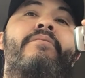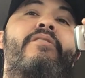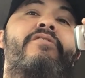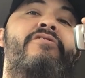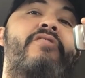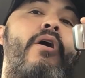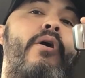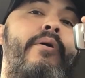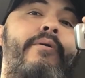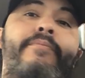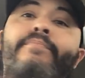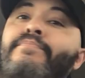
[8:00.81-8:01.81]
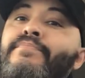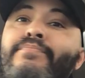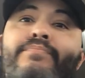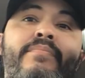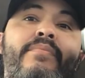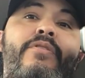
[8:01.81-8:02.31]
So,
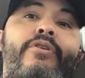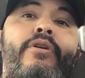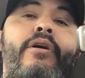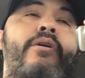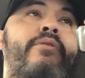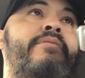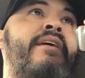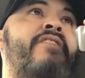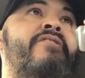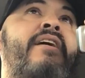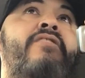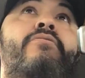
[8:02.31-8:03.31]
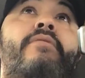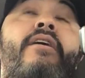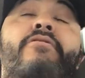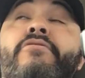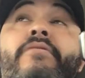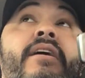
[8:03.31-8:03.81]
that's
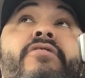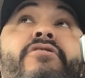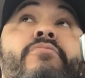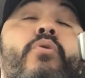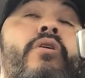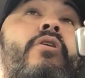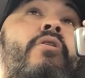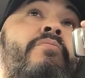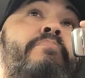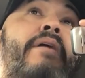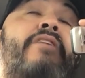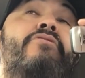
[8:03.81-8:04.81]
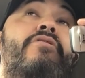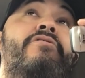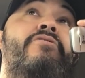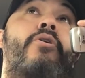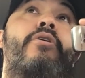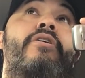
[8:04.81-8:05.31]
just where it all basically
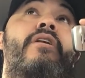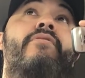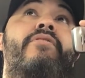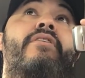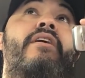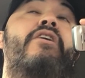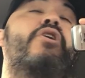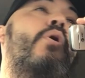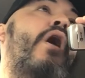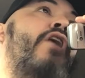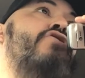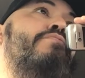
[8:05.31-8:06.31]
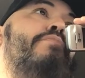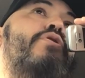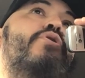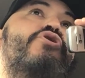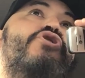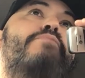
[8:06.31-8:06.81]
started and everything.
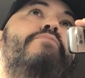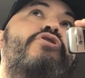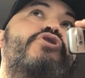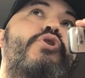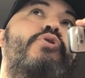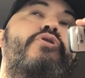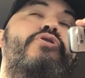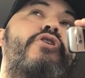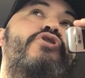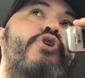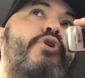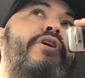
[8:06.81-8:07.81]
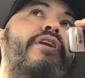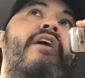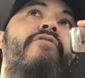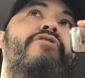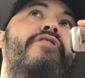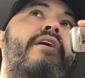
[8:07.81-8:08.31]
Entrepreneurship, the journey and
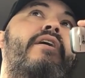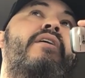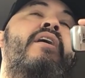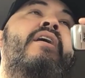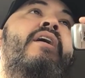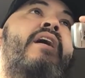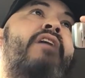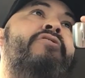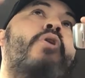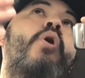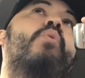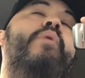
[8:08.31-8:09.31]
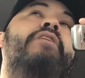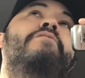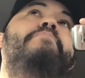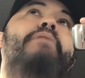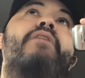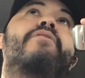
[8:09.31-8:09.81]
everything has always
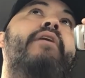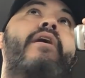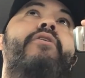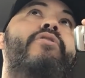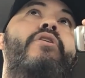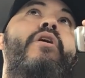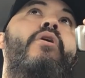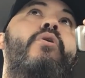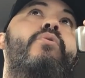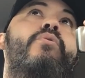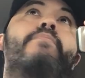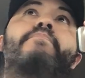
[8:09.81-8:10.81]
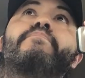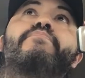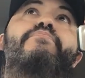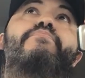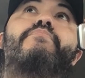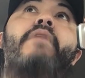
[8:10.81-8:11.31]
been there,
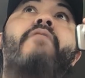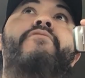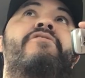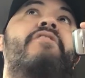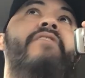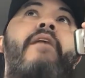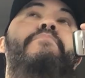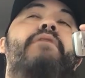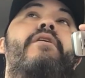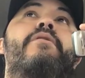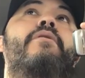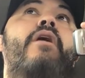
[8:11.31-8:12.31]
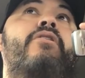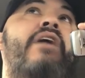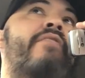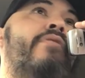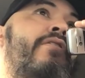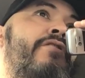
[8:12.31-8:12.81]
ever since I've been
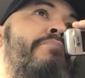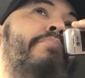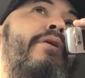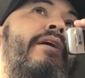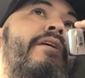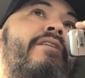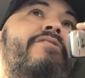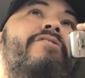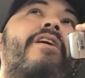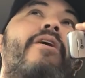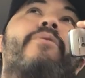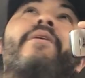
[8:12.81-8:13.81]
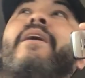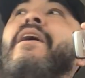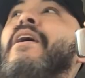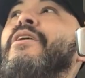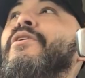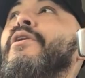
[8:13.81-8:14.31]
alive on this planet. So,
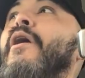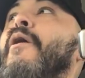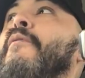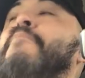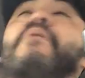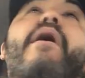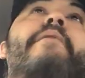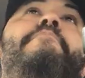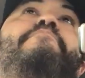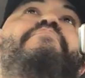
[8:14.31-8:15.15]
but